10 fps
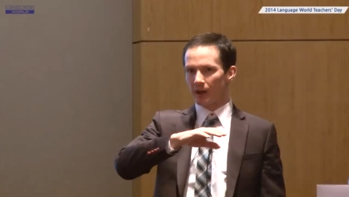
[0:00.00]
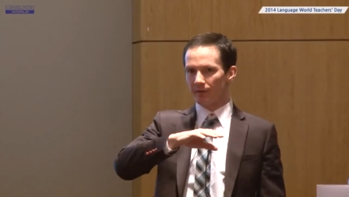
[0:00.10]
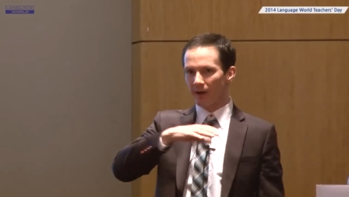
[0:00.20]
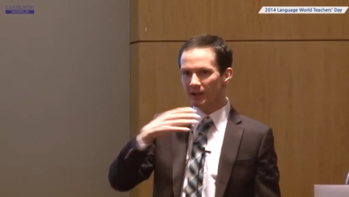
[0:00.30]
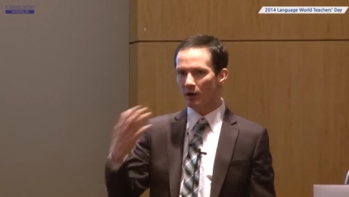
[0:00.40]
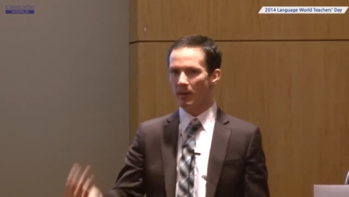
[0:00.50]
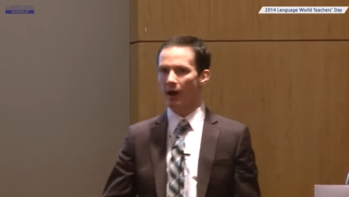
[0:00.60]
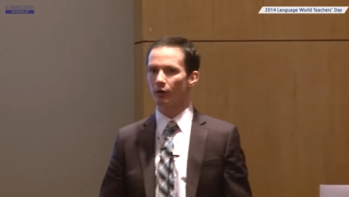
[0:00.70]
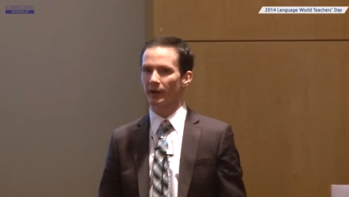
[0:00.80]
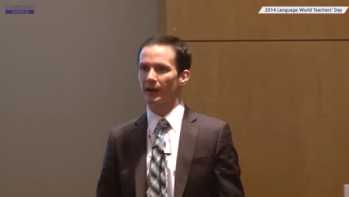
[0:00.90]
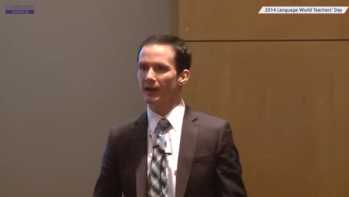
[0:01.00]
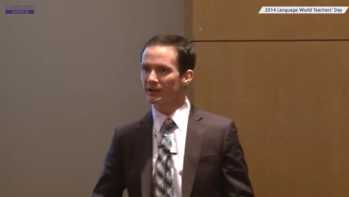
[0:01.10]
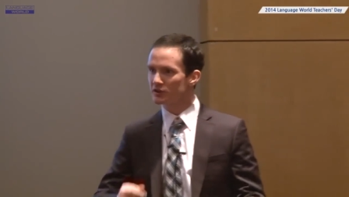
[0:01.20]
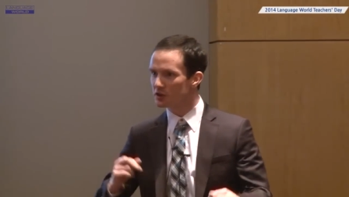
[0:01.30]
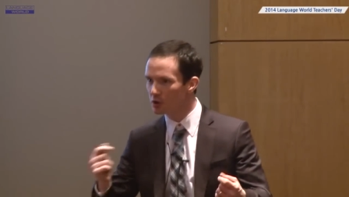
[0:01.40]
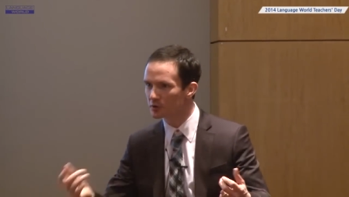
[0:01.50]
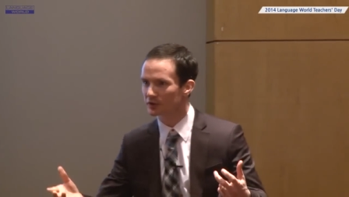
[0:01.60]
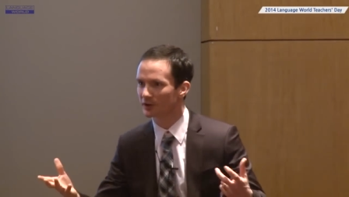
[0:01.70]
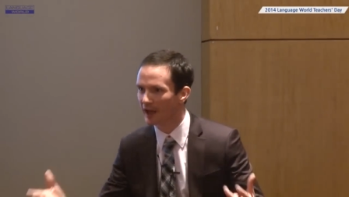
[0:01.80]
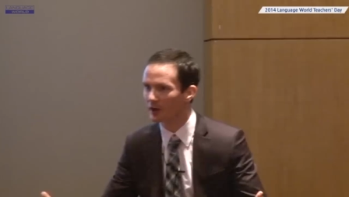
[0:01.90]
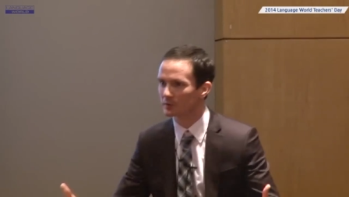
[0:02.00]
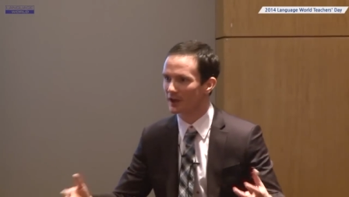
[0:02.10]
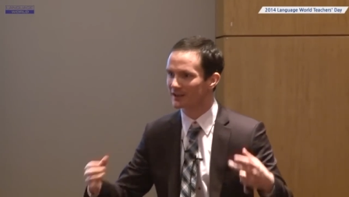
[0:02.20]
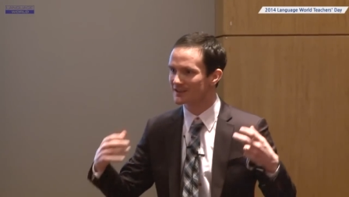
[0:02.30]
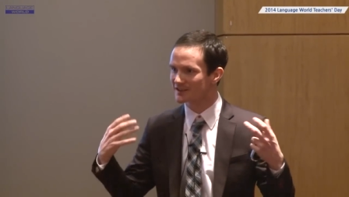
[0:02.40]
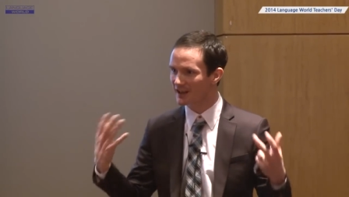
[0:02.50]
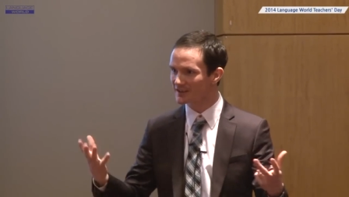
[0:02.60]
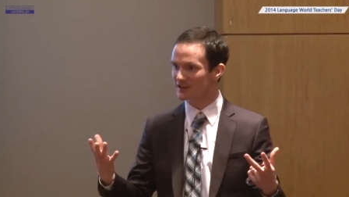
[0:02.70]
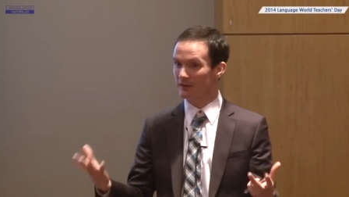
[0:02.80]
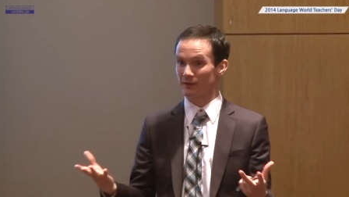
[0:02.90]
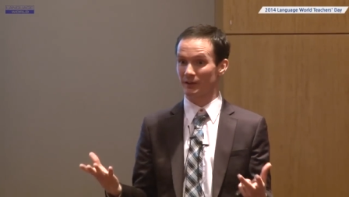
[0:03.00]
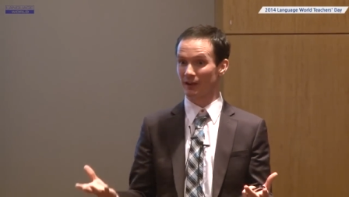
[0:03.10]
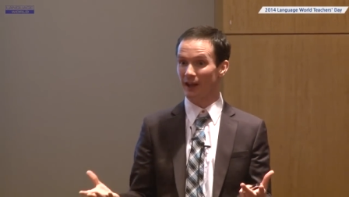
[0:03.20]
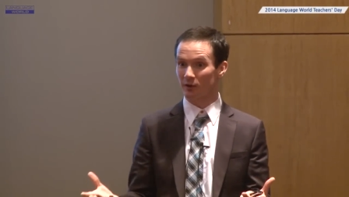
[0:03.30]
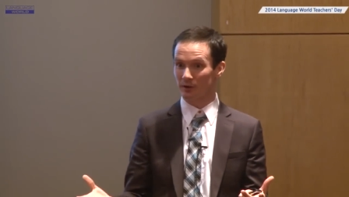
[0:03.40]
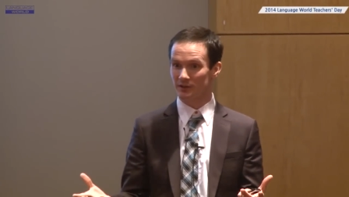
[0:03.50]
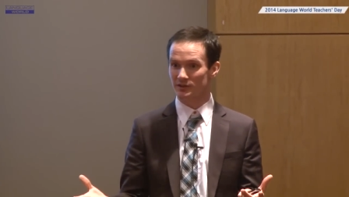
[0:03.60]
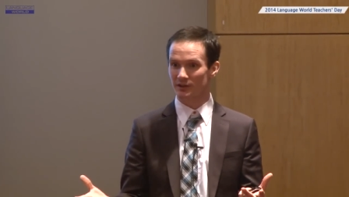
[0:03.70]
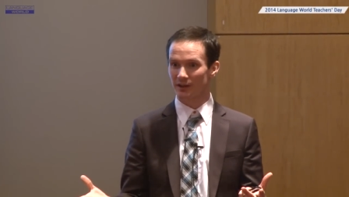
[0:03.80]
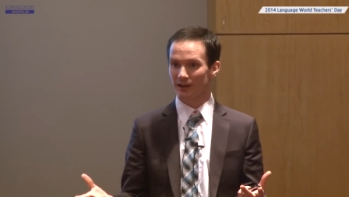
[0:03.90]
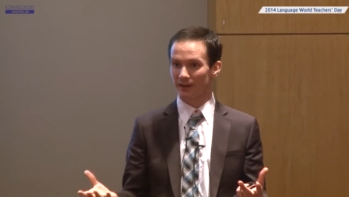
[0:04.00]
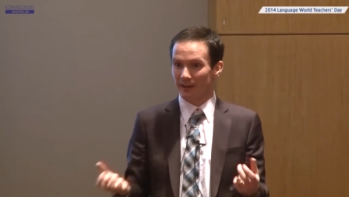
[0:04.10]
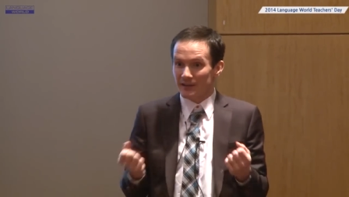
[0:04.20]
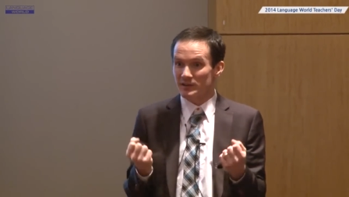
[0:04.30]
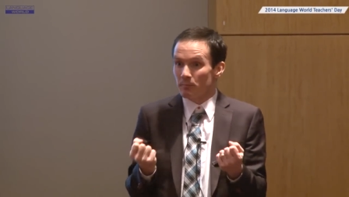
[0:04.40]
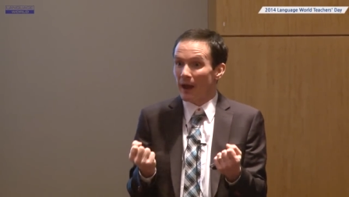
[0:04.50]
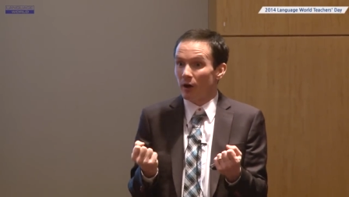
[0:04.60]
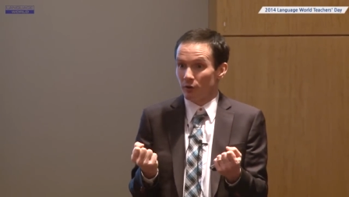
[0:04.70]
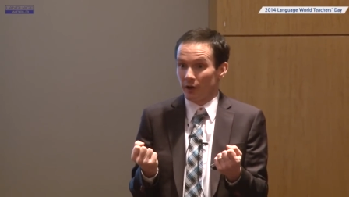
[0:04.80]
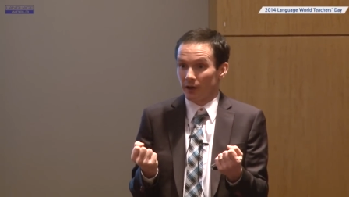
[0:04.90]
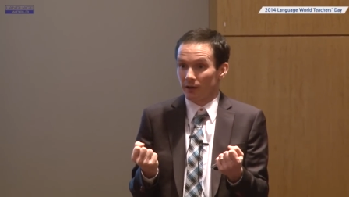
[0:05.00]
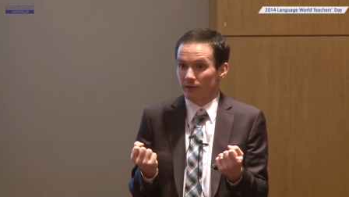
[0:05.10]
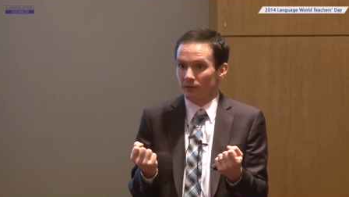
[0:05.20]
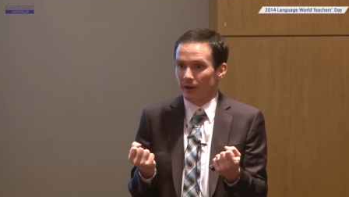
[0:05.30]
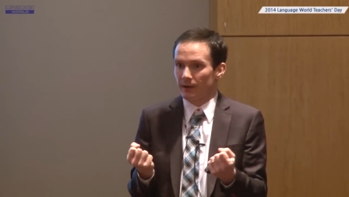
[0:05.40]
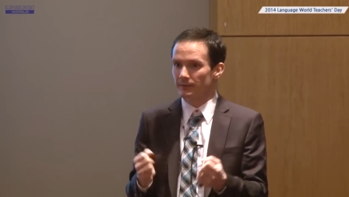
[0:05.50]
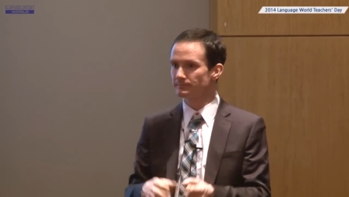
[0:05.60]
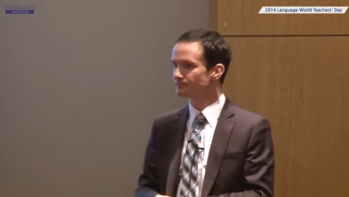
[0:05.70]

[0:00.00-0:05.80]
if I come out and I can use the language, I can say stuff in the language, that's empowering, right?